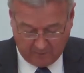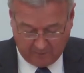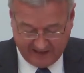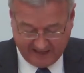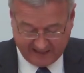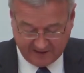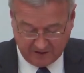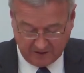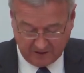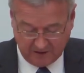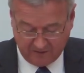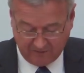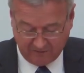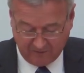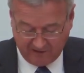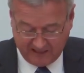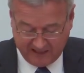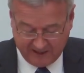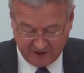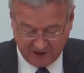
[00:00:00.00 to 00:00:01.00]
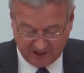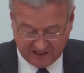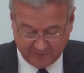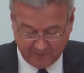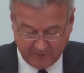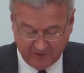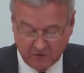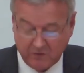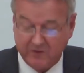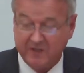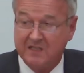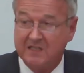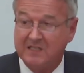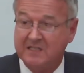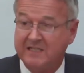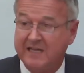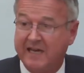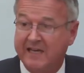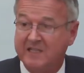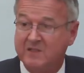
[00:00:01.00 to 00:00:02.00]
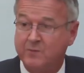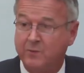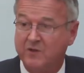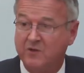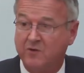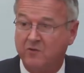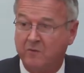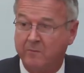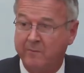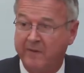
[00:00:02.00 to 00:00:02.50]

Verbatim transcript: pattern of relations between states which